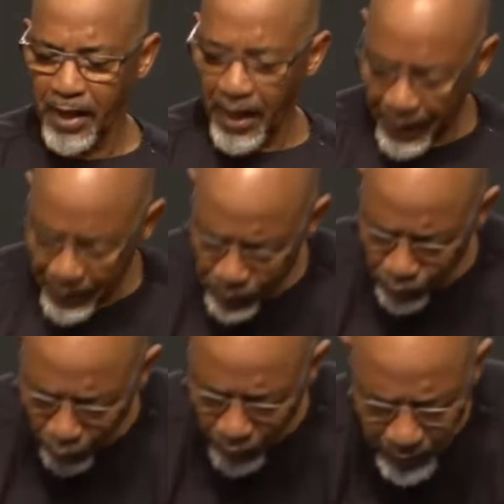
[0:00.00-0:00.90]
And
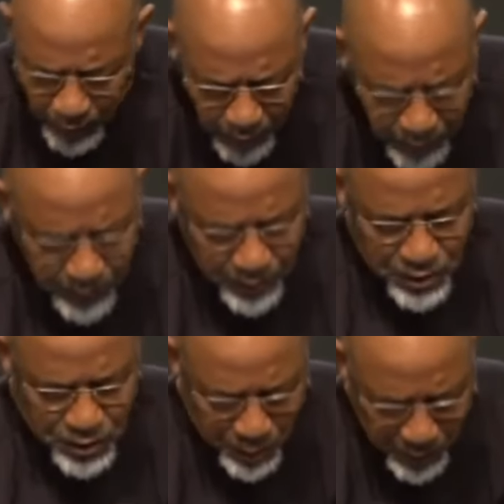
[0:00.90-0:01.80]
God
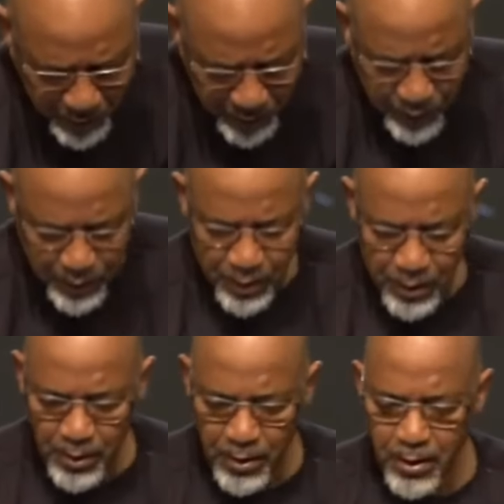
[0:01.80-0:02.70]
hearkened to her
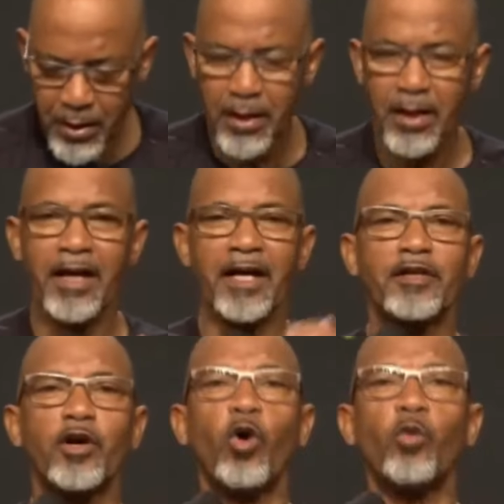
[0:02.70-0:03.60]

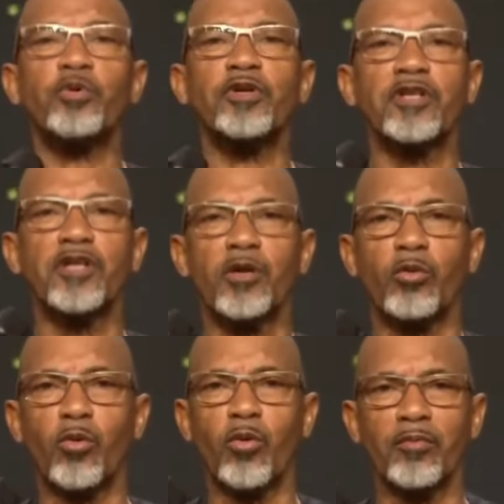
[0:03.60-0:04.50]
and opened her
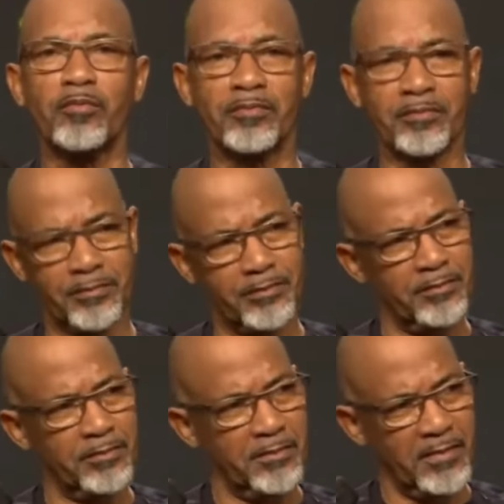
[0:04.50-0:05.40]
womb.
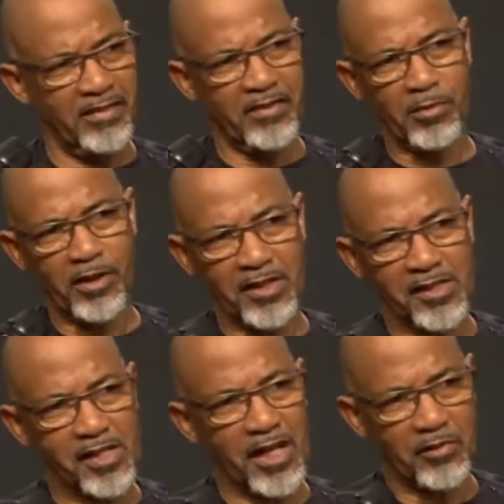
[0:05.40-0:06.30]
Everybody
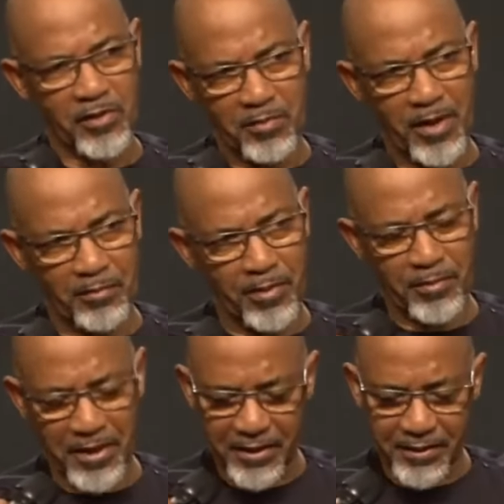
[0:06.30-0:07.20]
say, remember
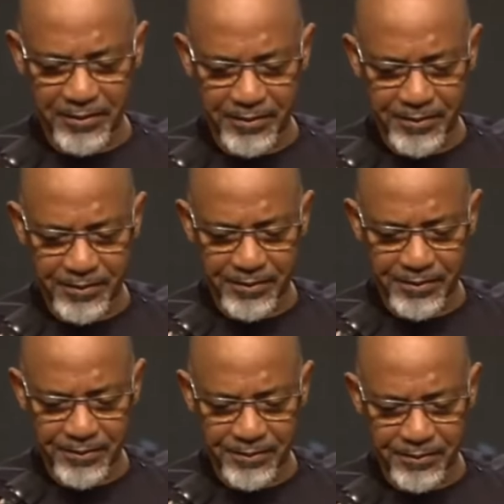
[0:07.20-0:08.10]
me.
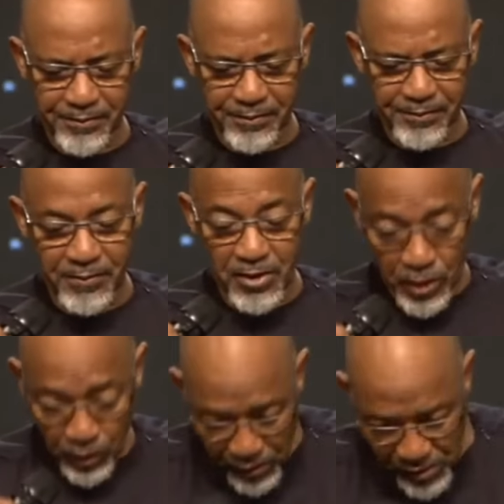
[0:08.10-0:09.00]

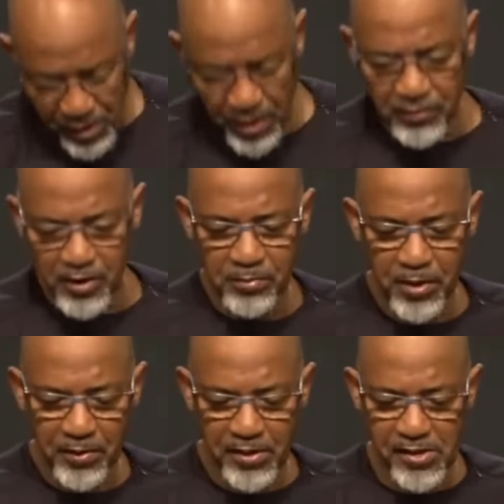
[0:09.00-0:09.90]
She conceived and
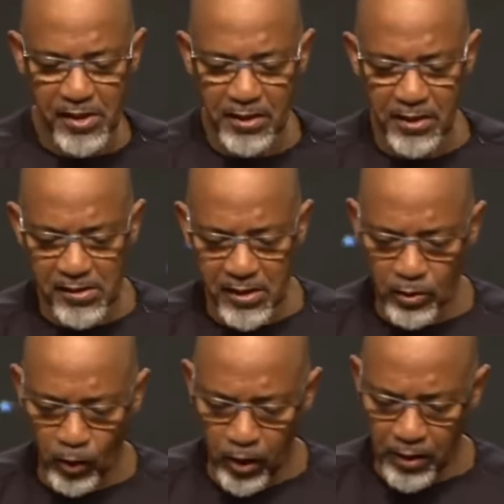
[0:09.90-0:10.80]
bare a son and said,
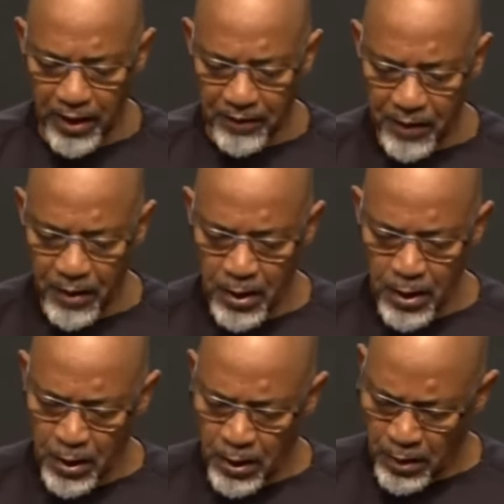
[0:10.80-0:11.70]
God hath
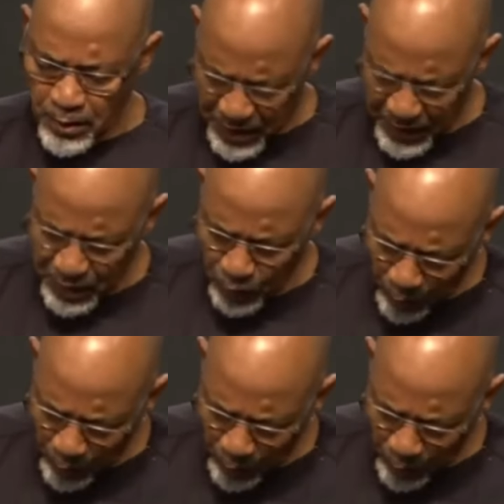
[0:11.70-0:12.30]
taken